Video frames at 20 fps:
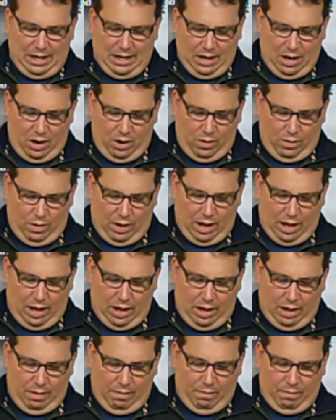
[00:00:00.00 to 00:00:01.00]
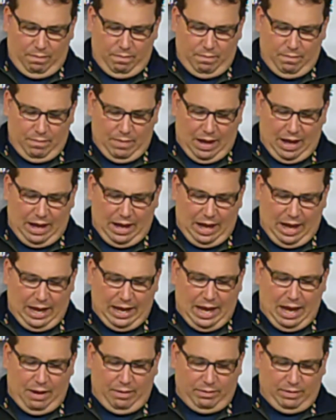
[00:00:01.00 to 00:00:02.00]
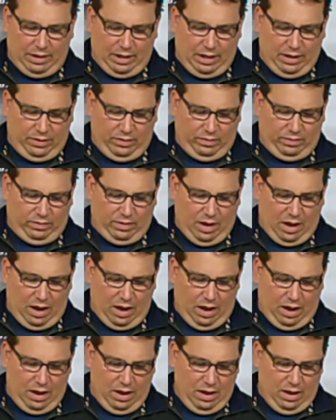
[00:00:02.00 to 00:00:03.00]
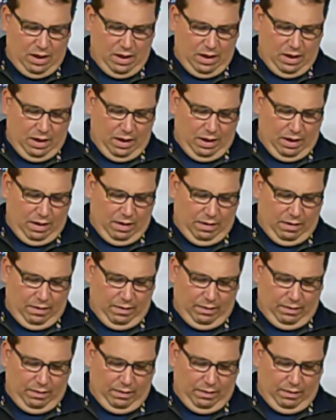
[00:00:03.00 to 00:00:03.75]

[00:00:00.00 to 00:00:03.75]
You know, um, I, I, got this, uh, uh,